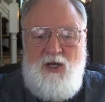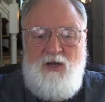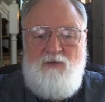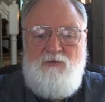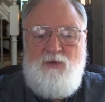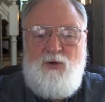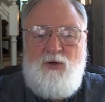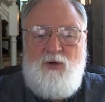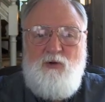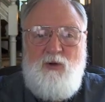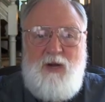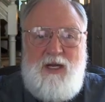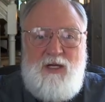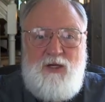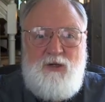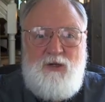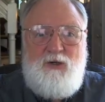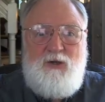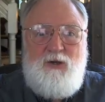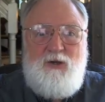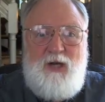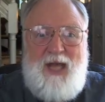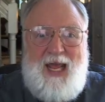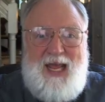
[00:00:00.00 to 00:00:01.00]
for
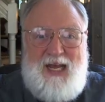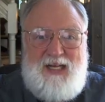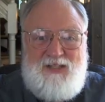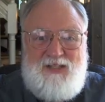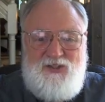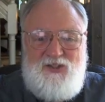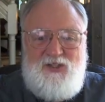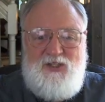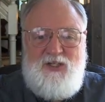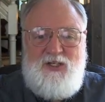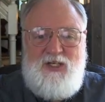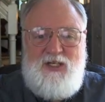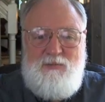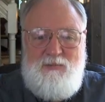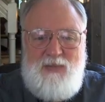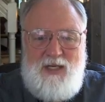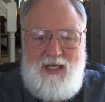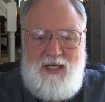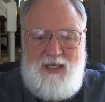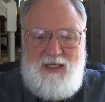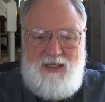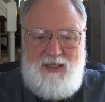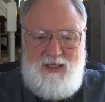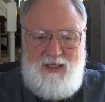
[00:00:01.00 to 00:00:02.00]
greater gas
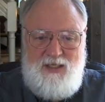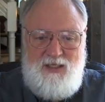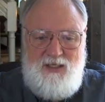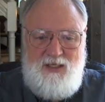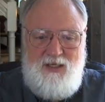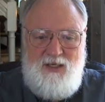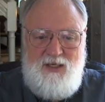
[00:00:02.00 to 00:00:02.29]
demand.